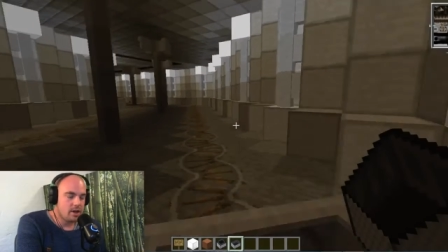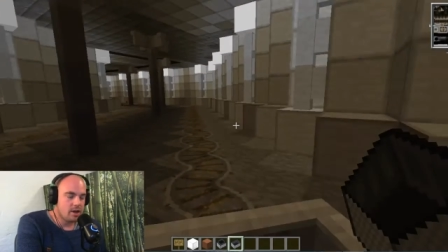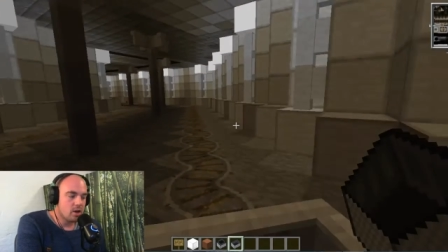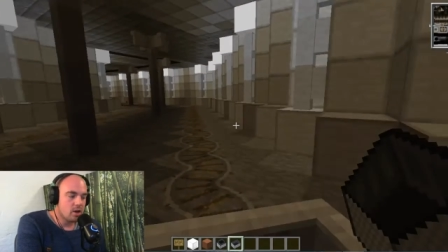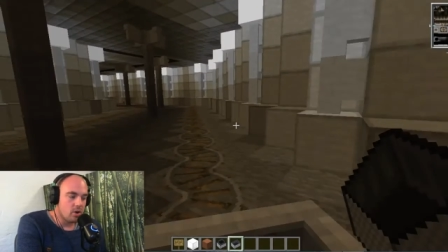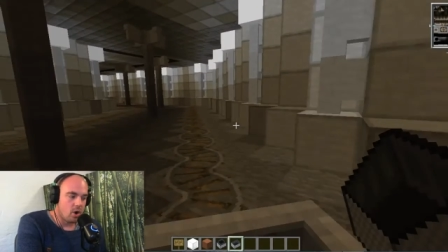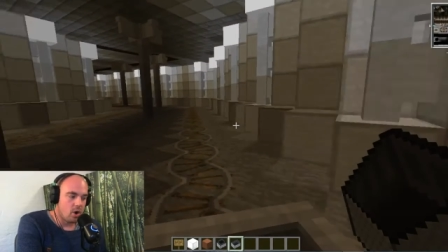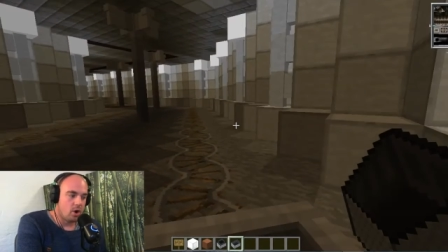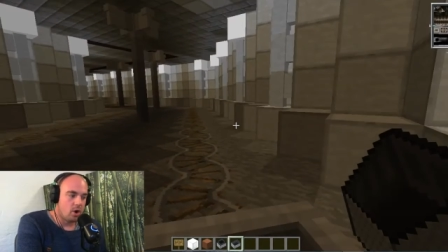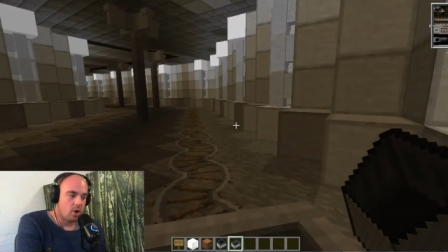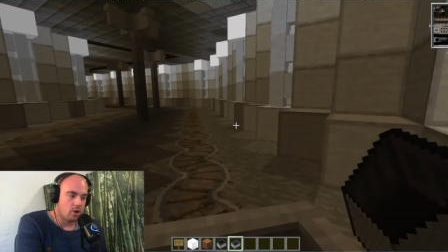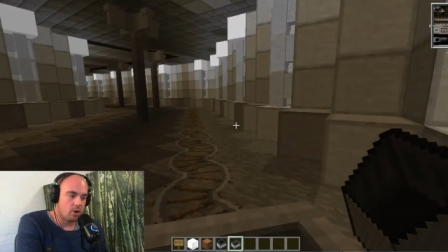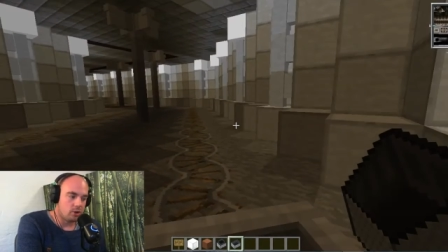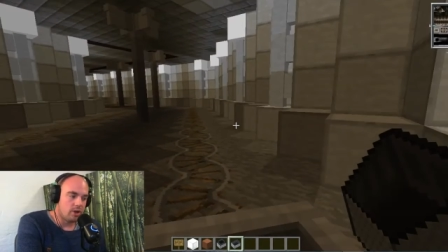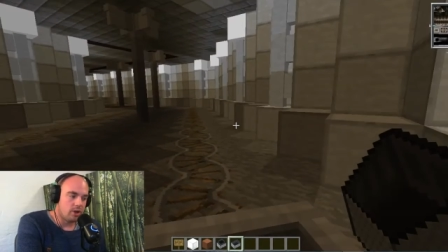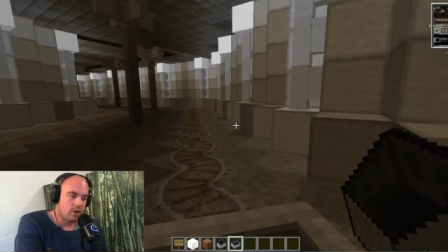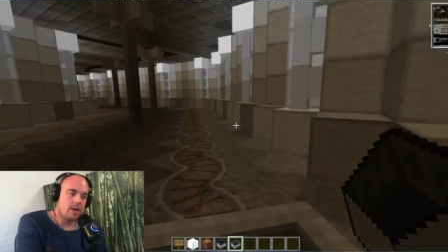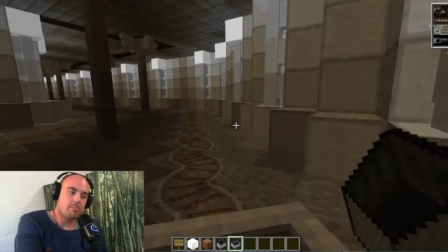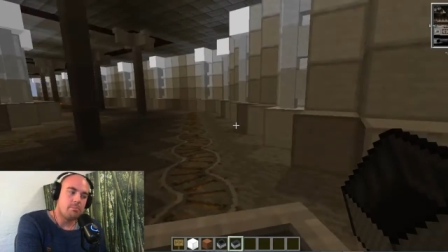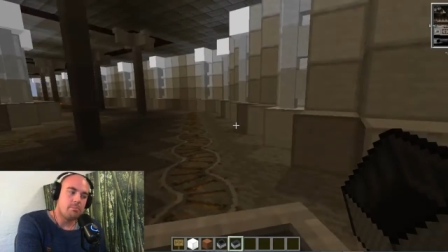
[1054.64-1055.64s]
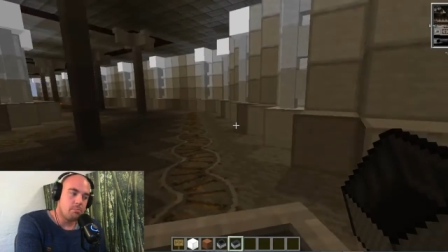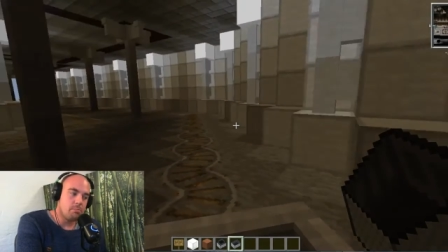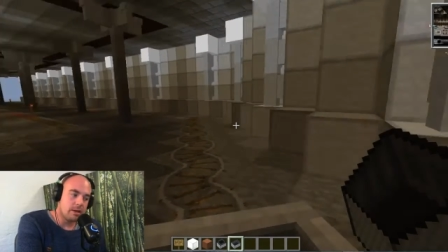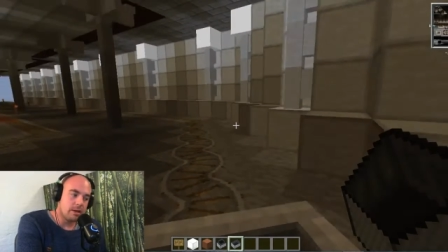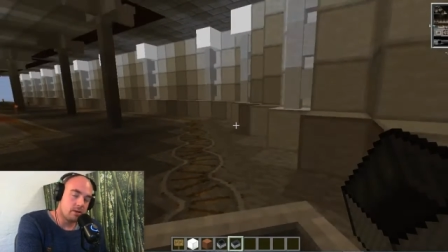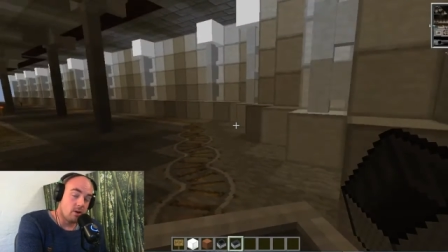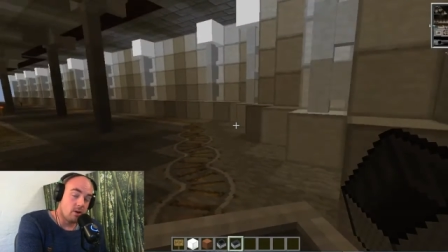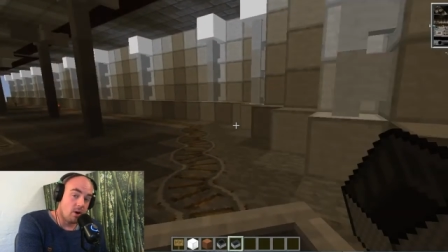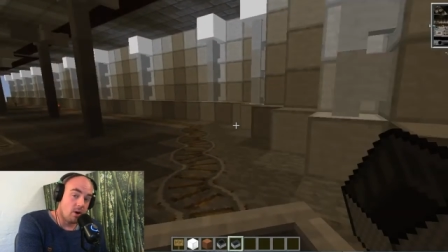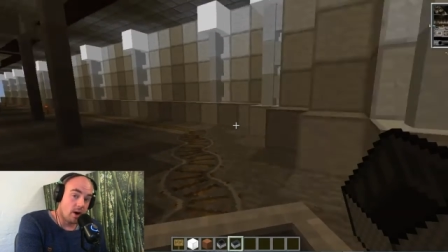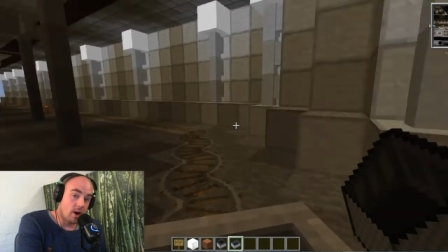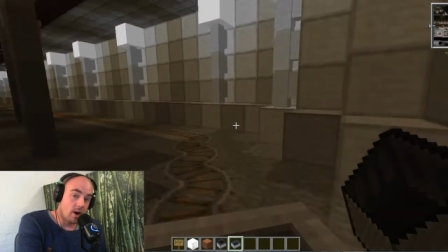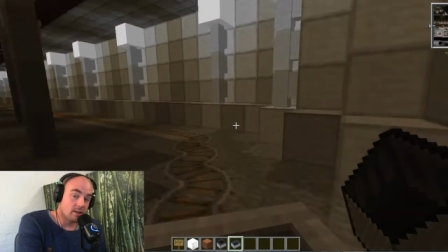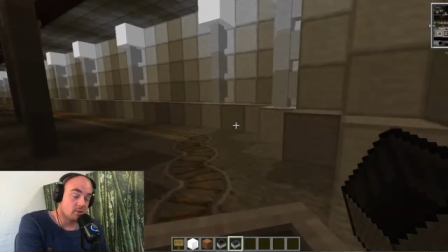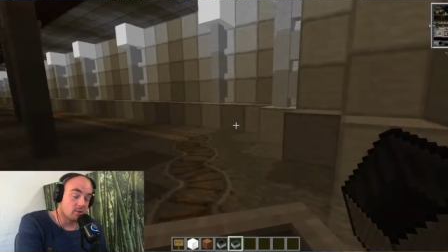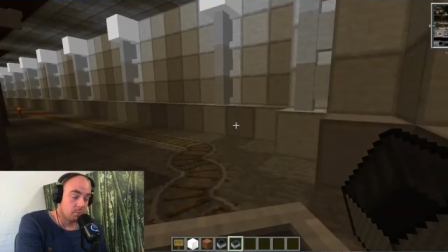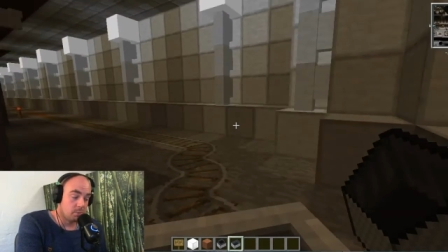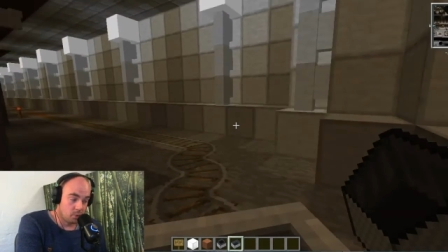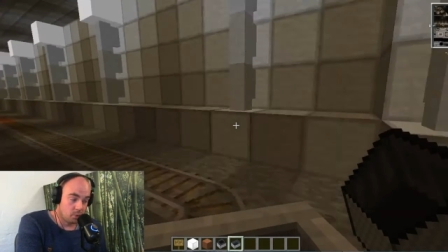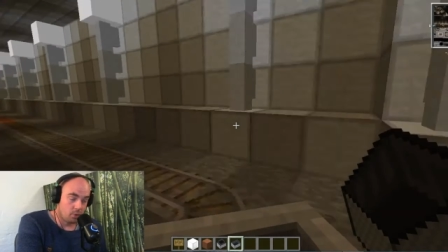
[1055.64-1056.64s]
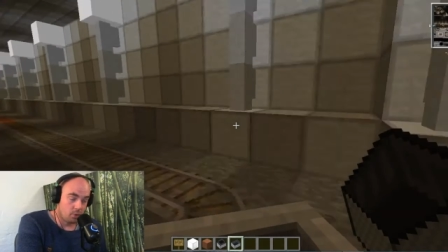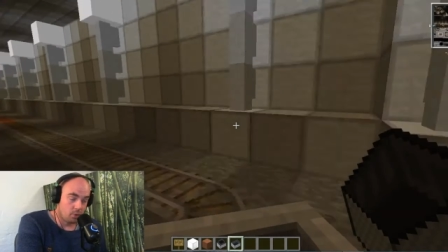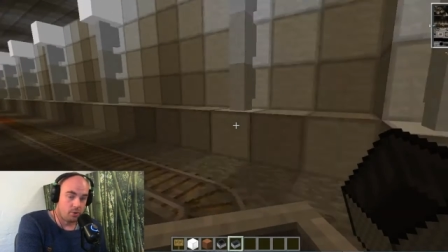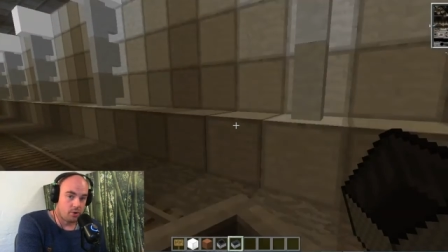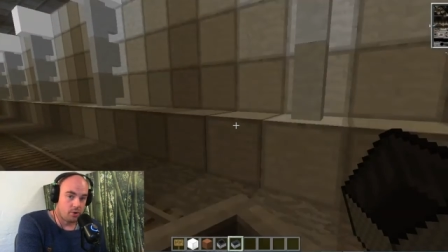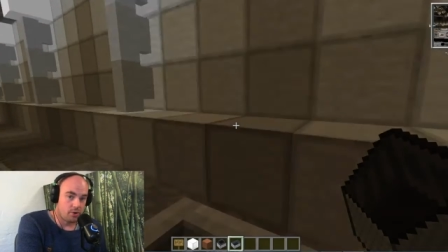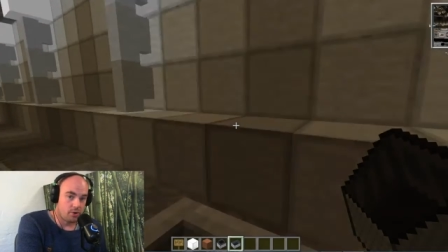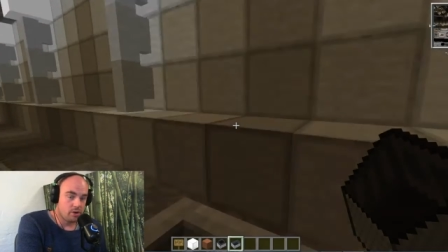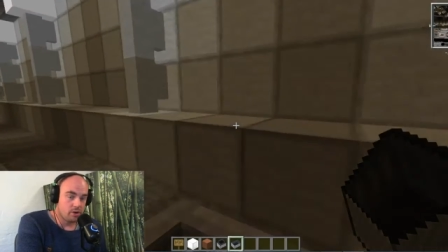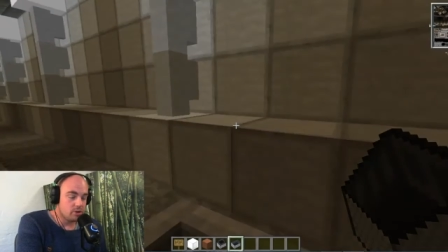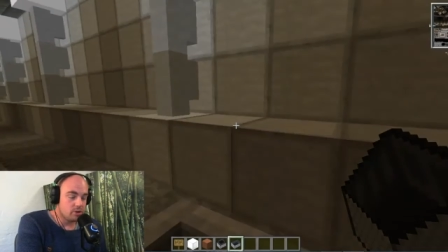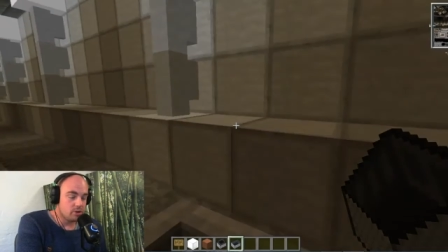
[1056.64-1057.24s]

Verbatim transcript: called Midgar Explorer.